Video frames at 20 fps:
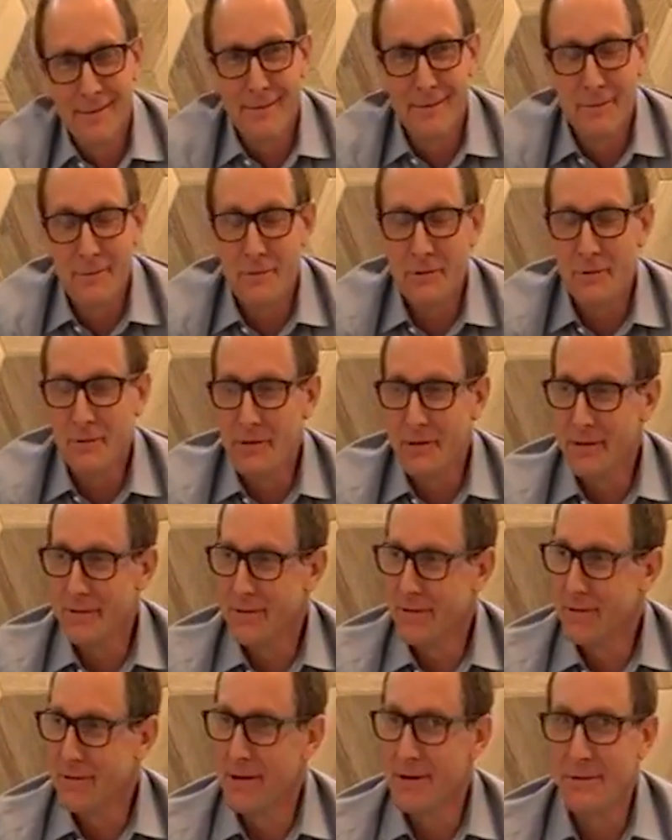The tone
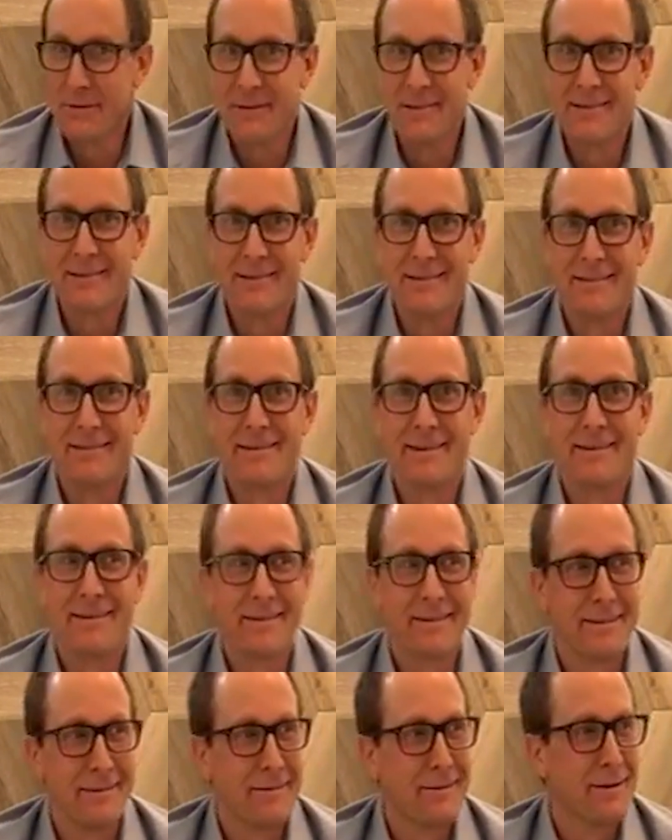isn't always
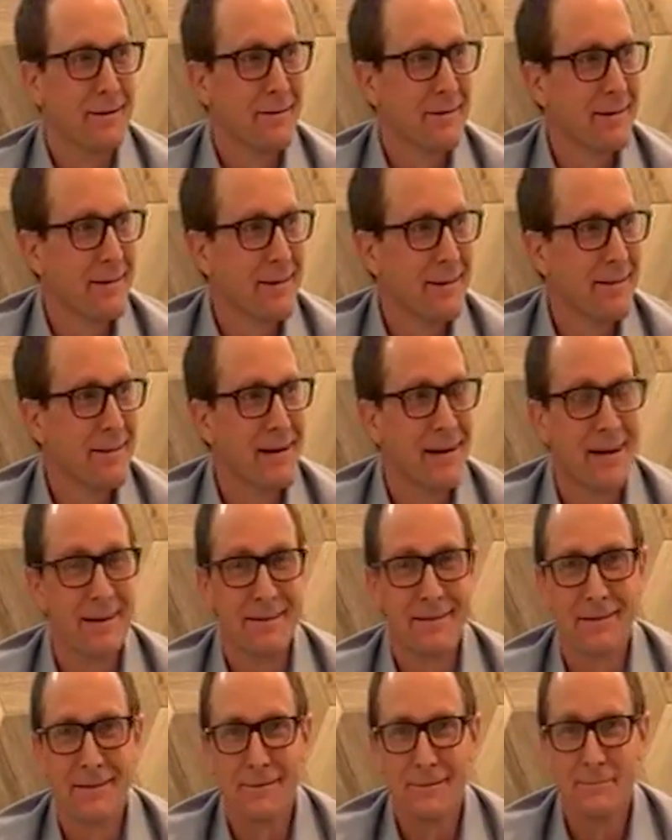consistent, I'll say that.
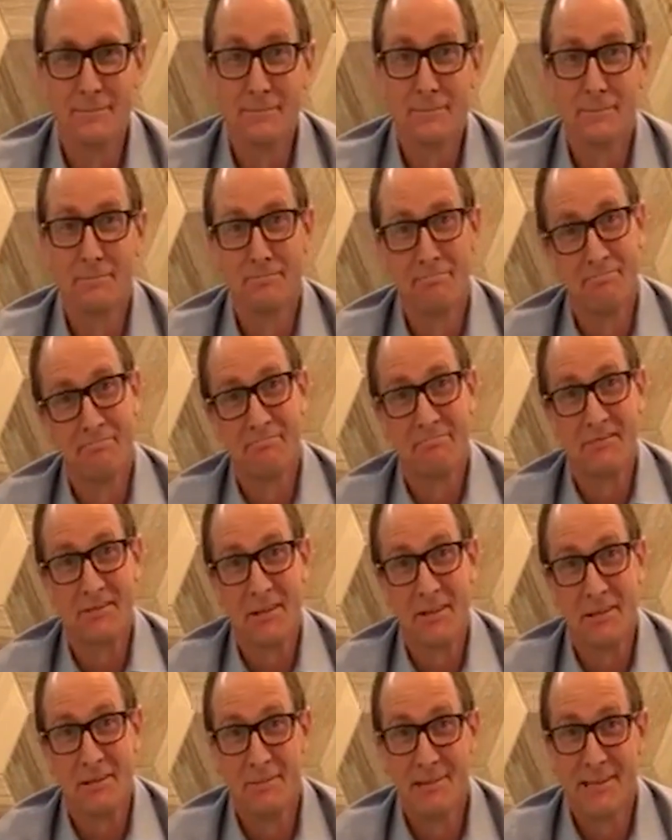So,
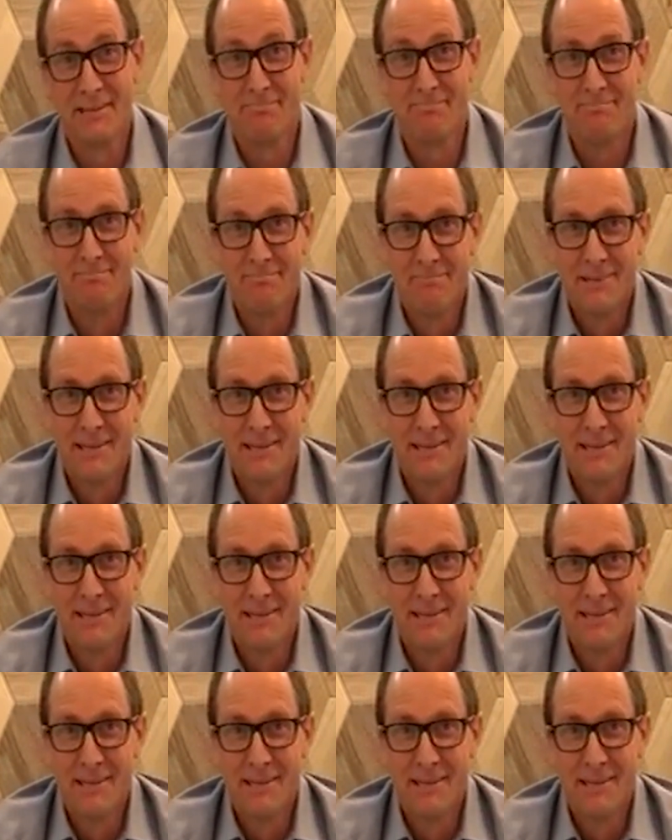sorry, babe.